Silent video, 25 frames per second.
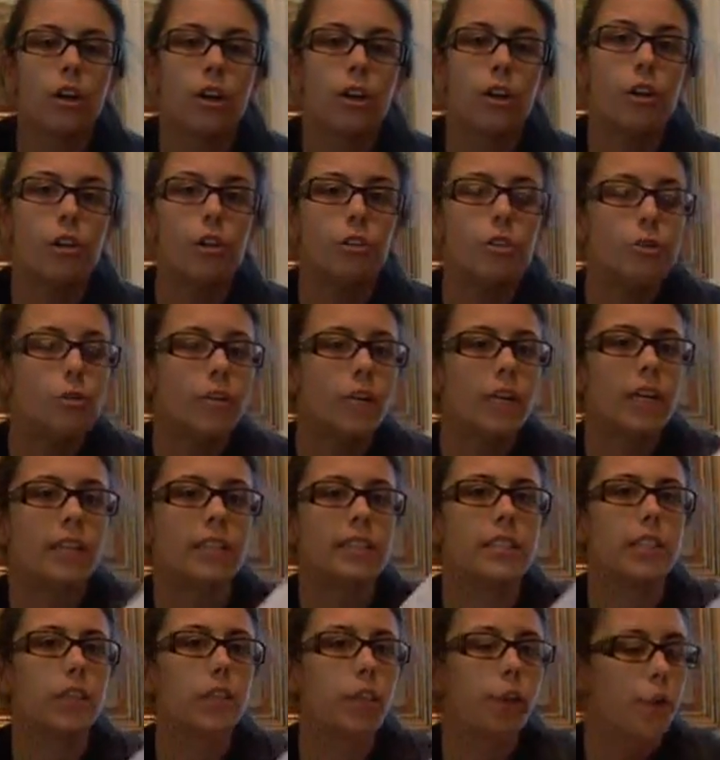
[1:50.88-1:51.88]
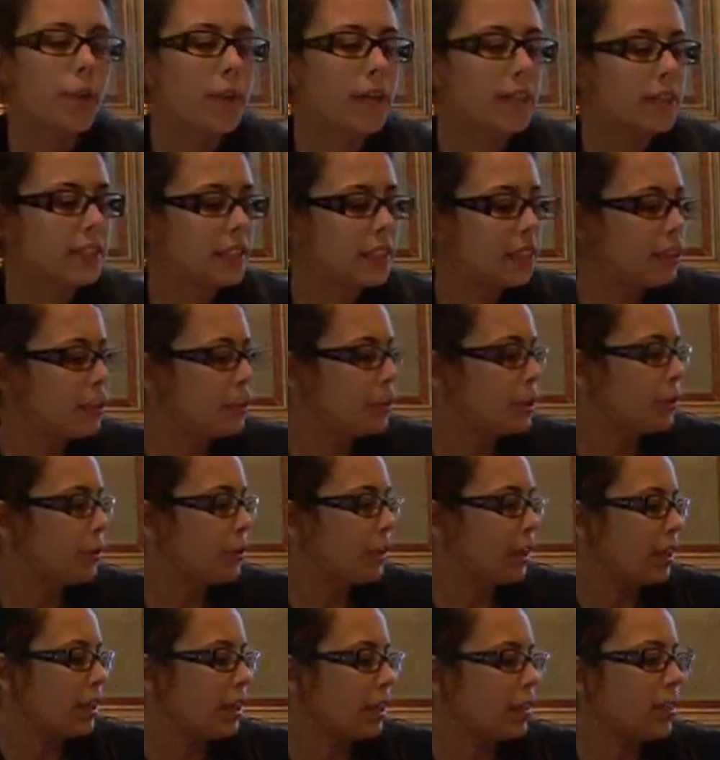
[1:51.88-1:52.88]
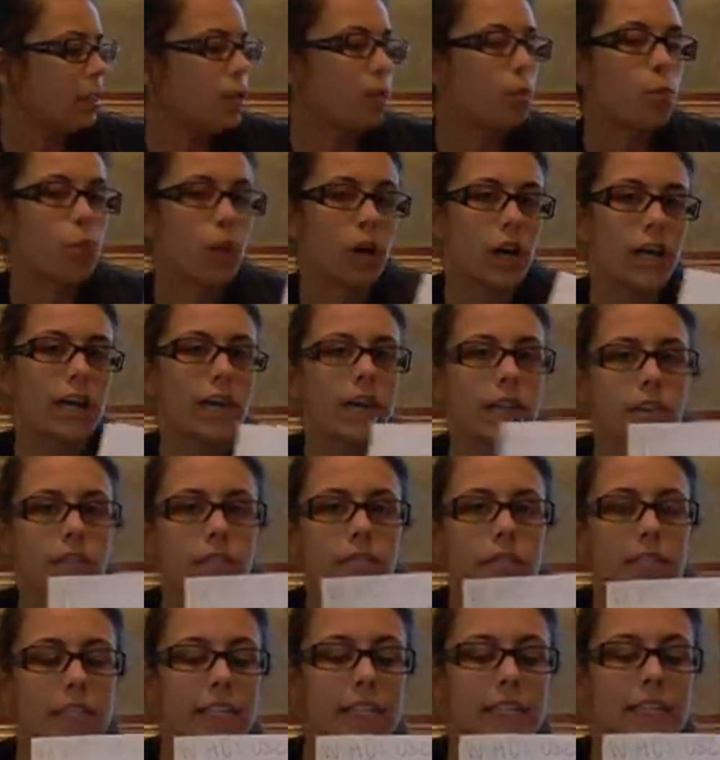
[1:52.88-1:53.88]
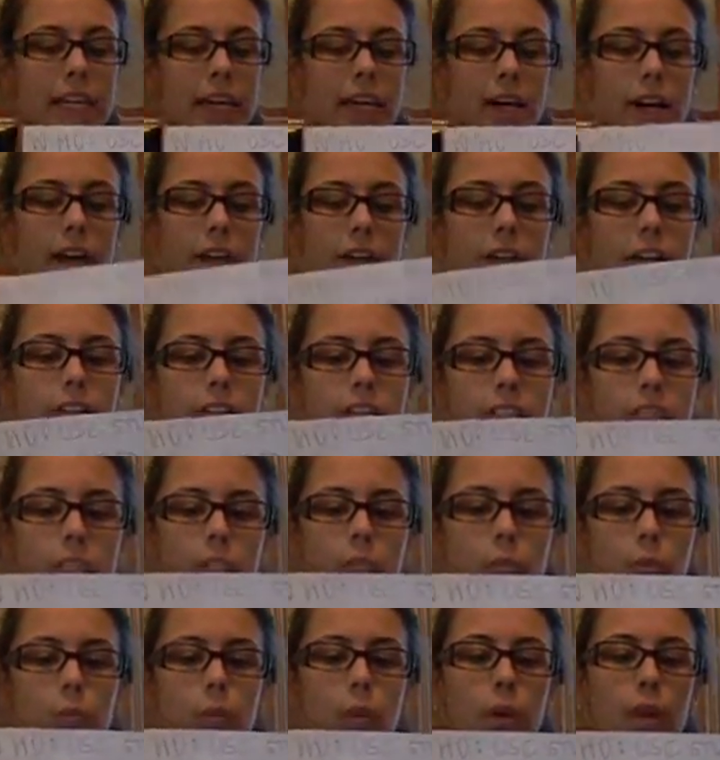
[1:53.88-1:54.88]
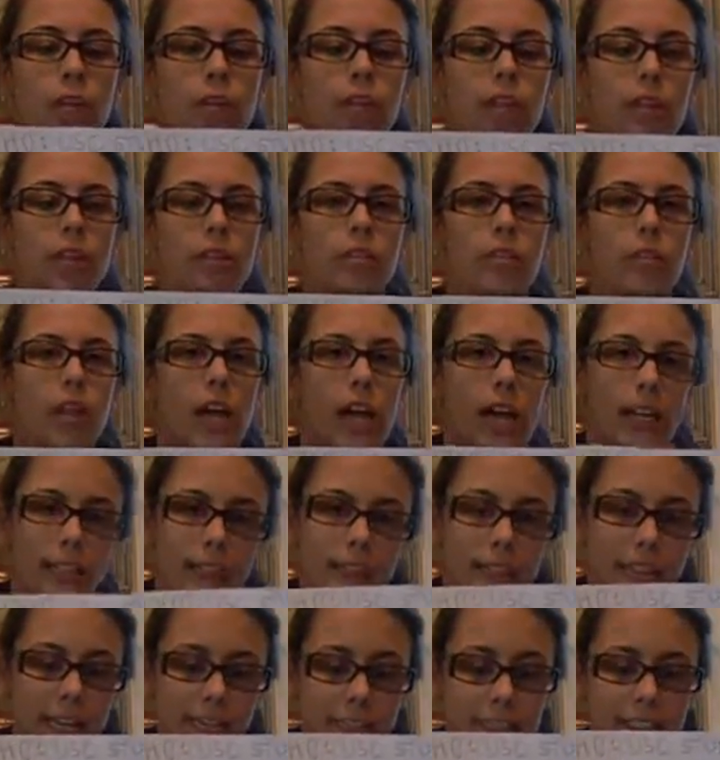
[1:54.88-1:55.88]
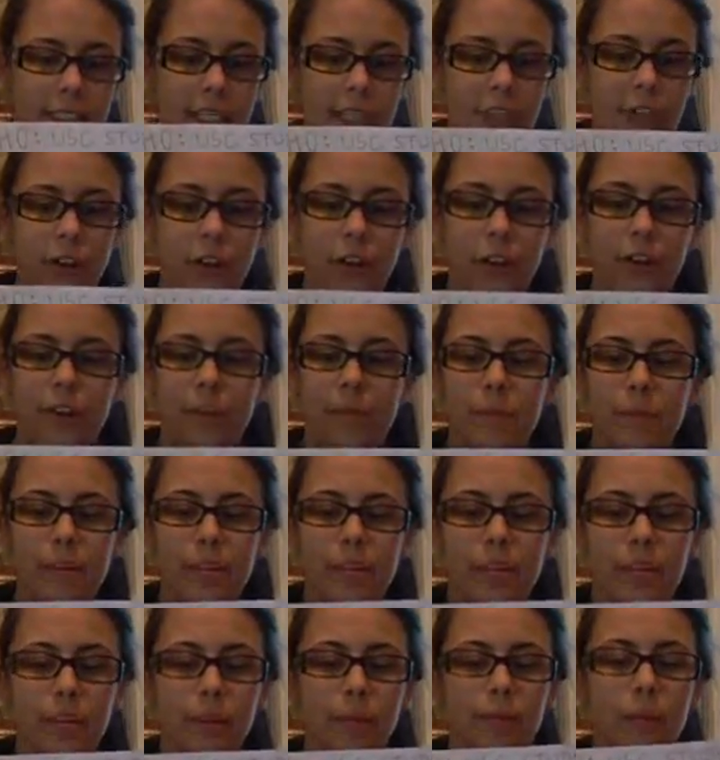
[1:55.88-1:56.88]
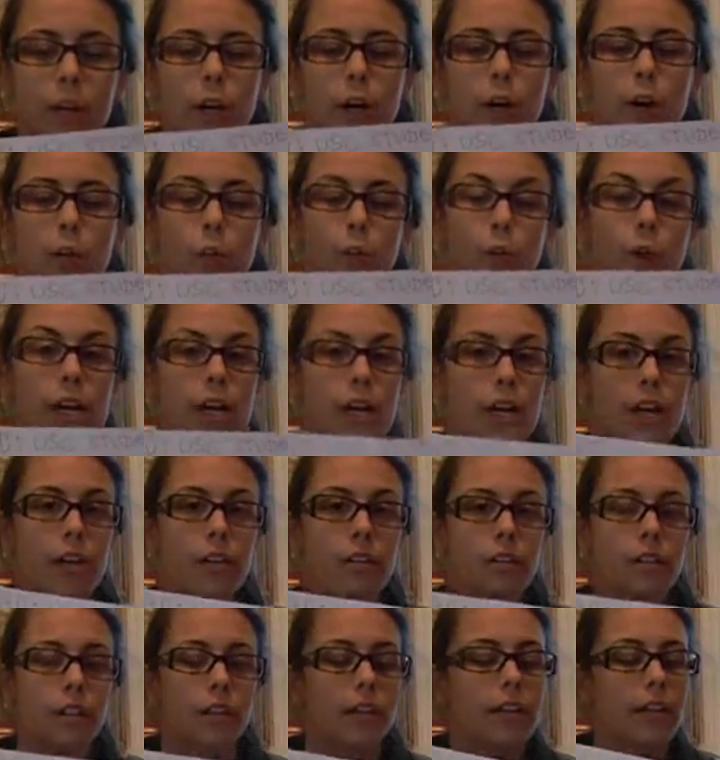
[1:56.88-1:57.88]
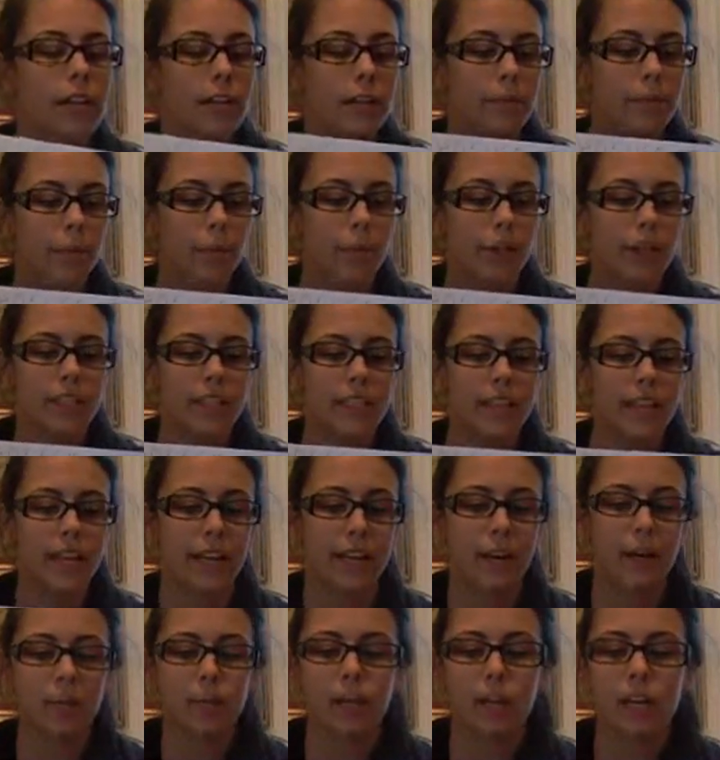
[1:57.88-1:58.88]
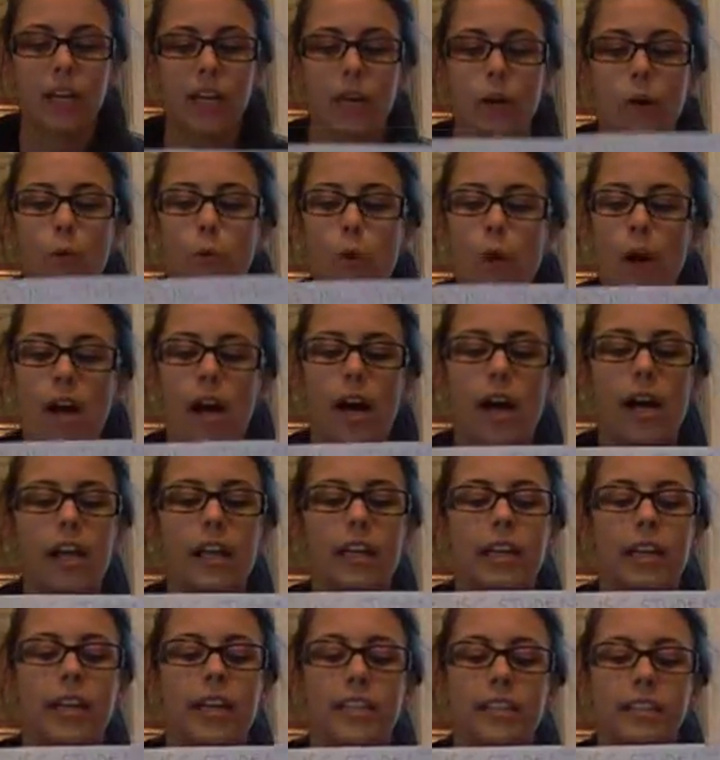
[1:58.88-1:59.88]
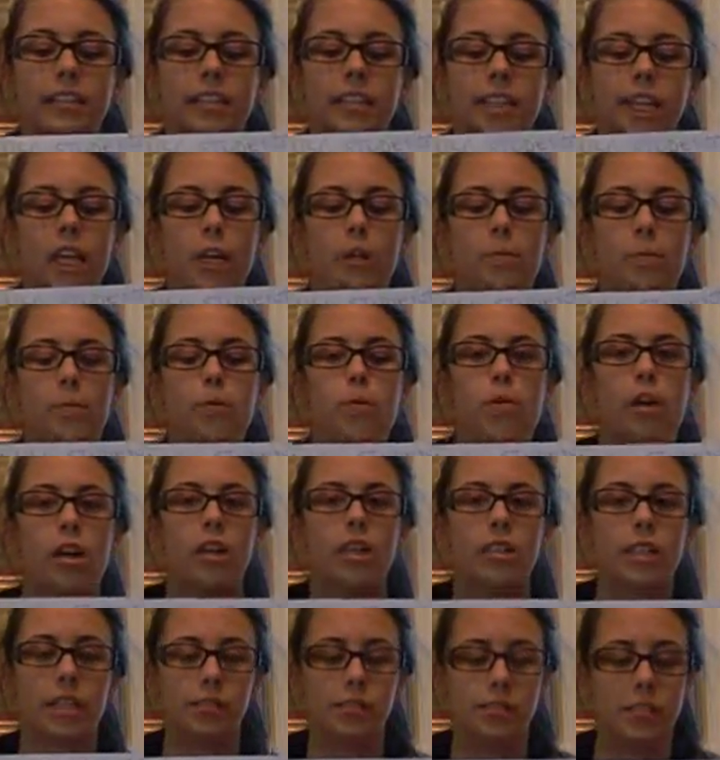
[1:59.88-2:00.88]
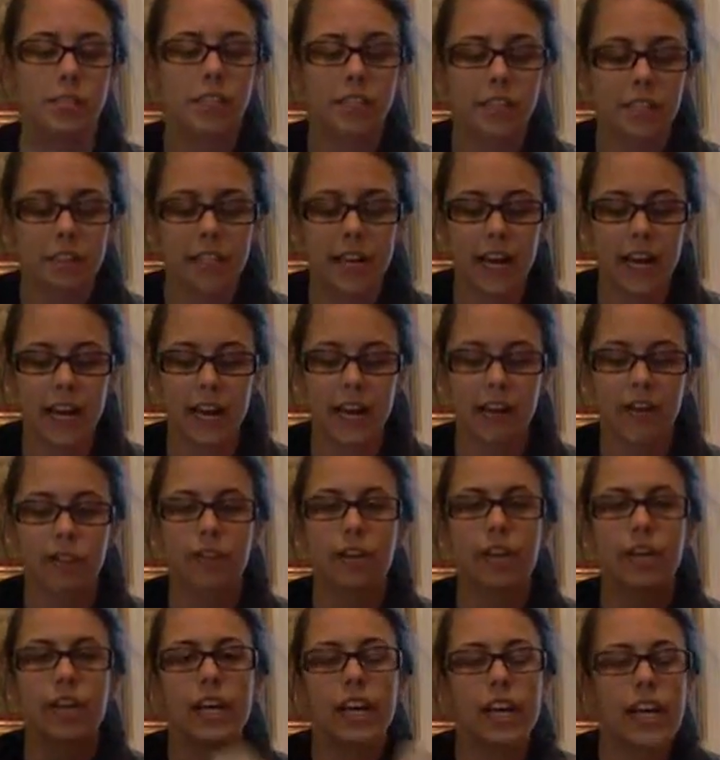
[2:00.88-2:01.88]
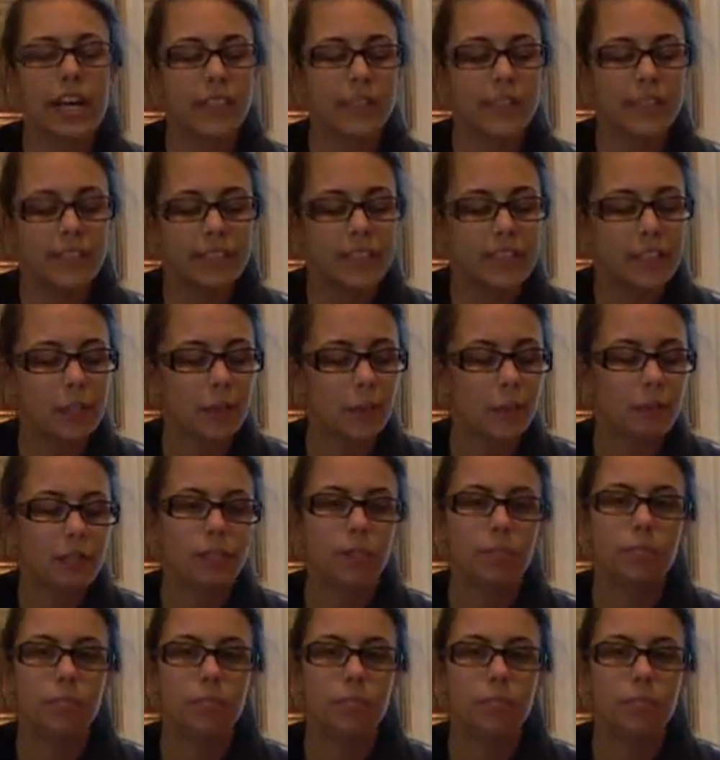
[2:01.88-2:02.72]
Who is the USC student? What? He died. When? Last night at 10:30 p.m. Where? The Lake Murray Dam. Why? He slipped while attempting to dive. And this equals